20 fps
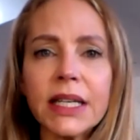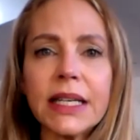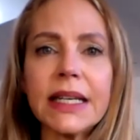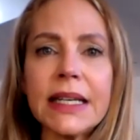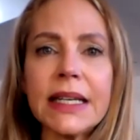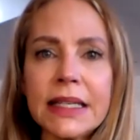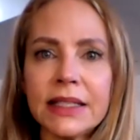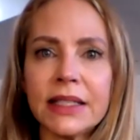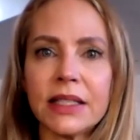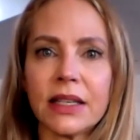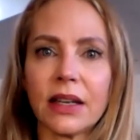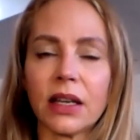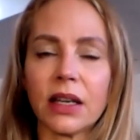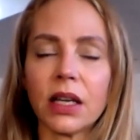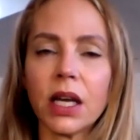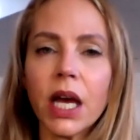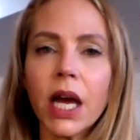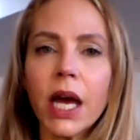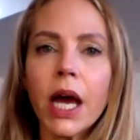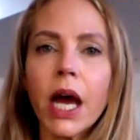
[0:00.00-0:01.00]
easy.
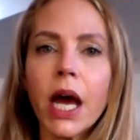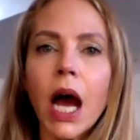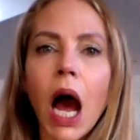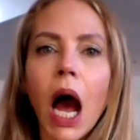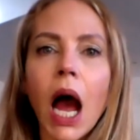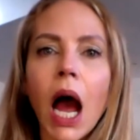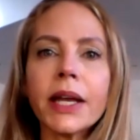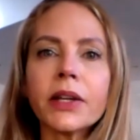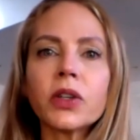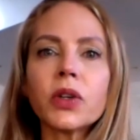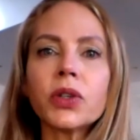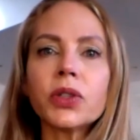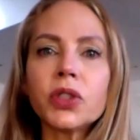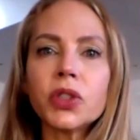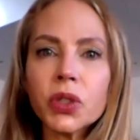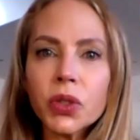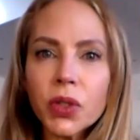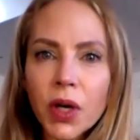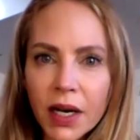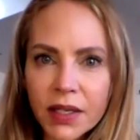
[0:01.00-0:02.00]
I could
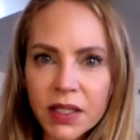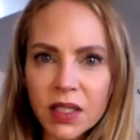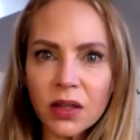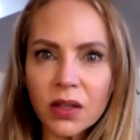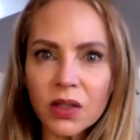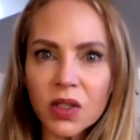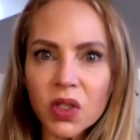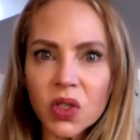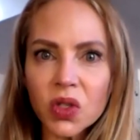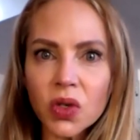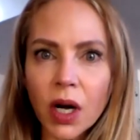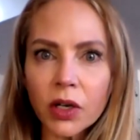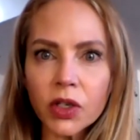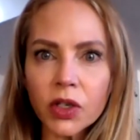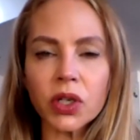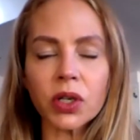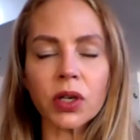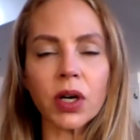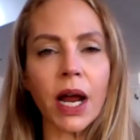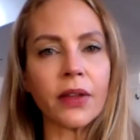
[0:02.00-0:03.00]
trust the
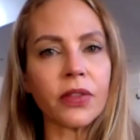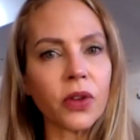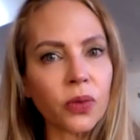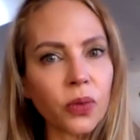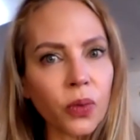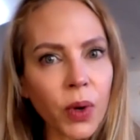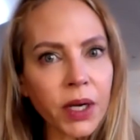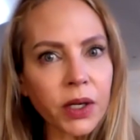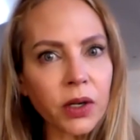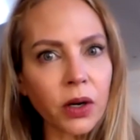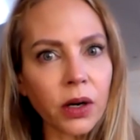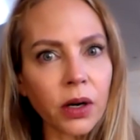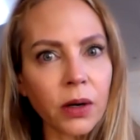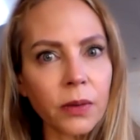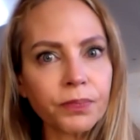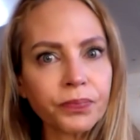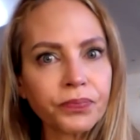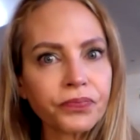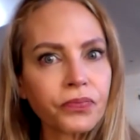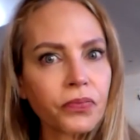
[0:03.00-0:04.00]
structure and the rigor
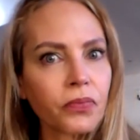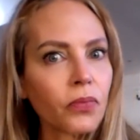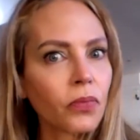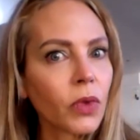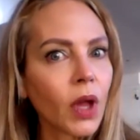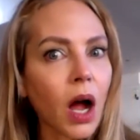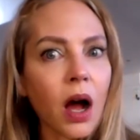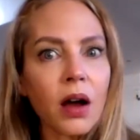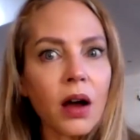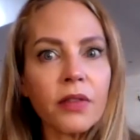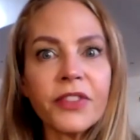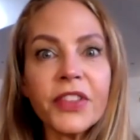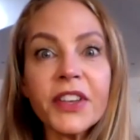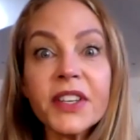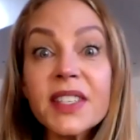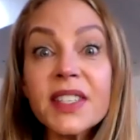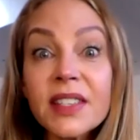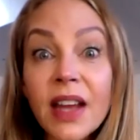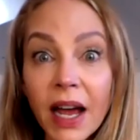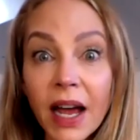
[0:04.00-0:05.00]
of the
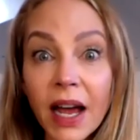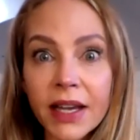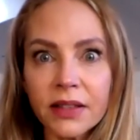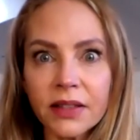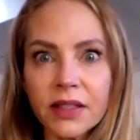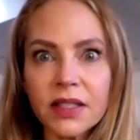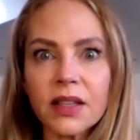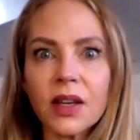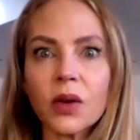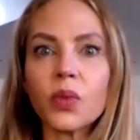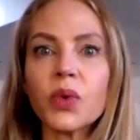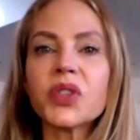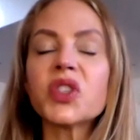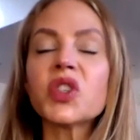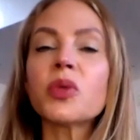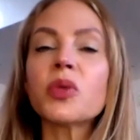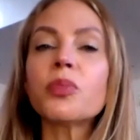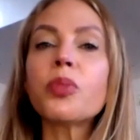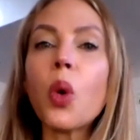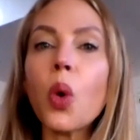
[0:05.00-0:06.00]
science that was
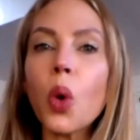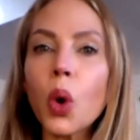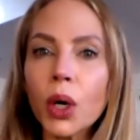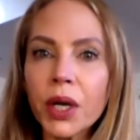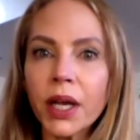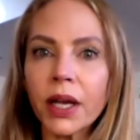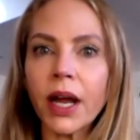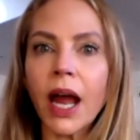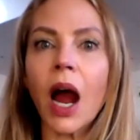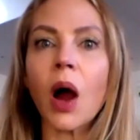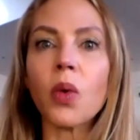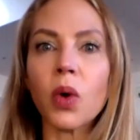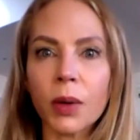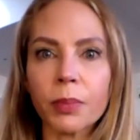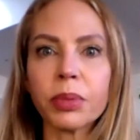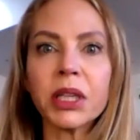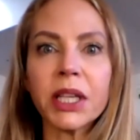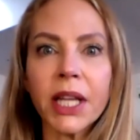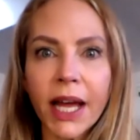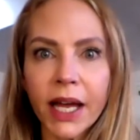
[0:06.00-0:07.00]
supporting our
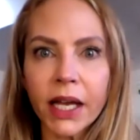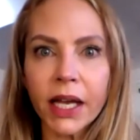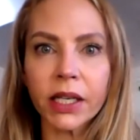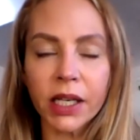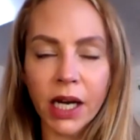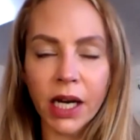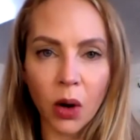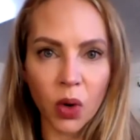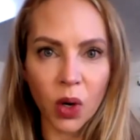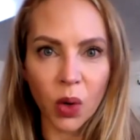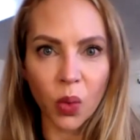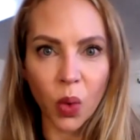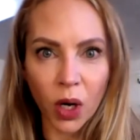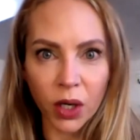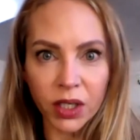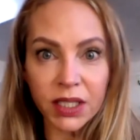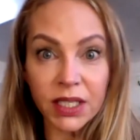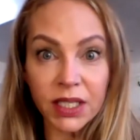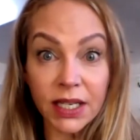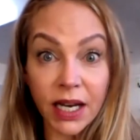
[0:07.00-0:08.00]
plan and our
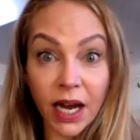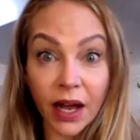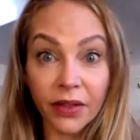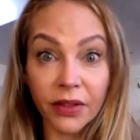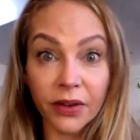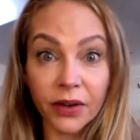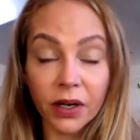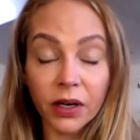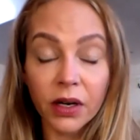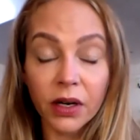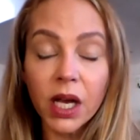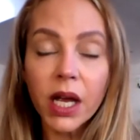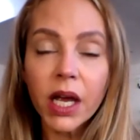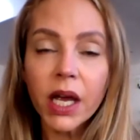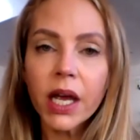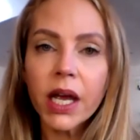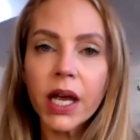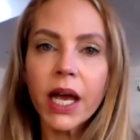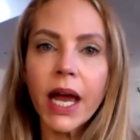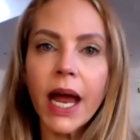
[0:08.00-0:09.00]
work together.
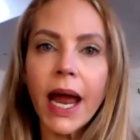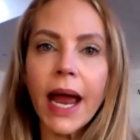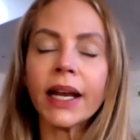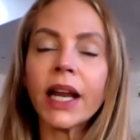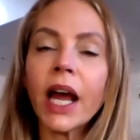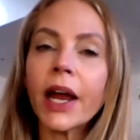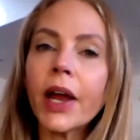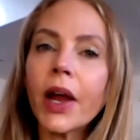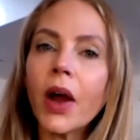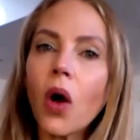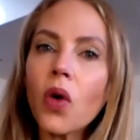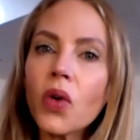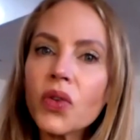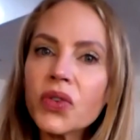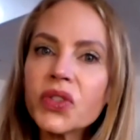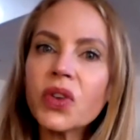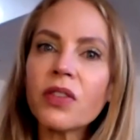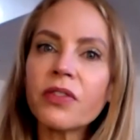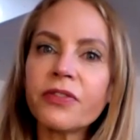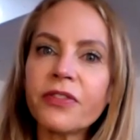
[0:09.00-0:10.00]
And I
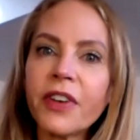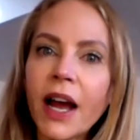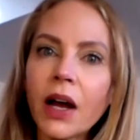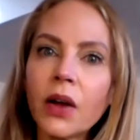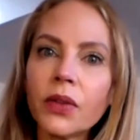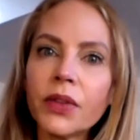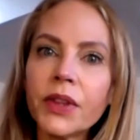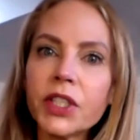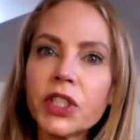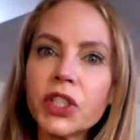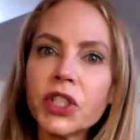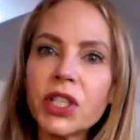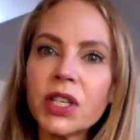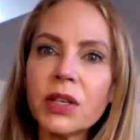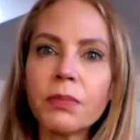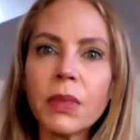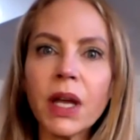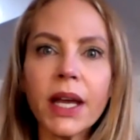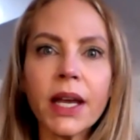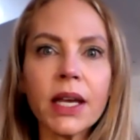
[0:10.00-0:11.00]
also found that she
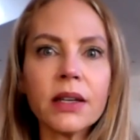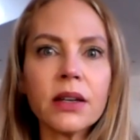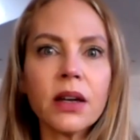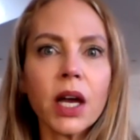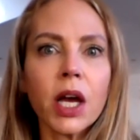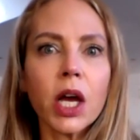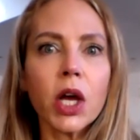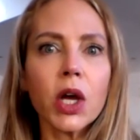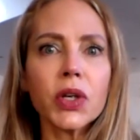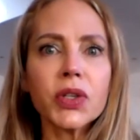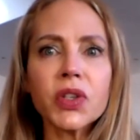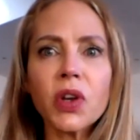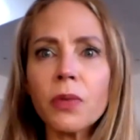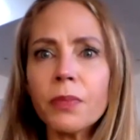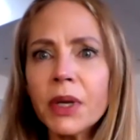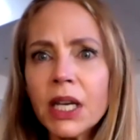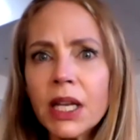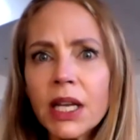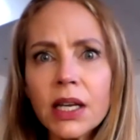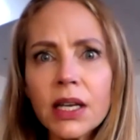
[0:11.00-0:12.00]
made so
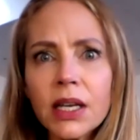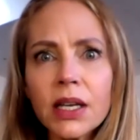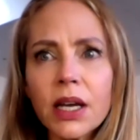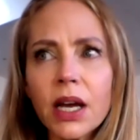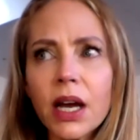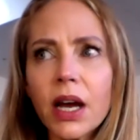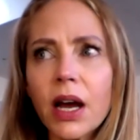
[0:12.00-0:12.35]
many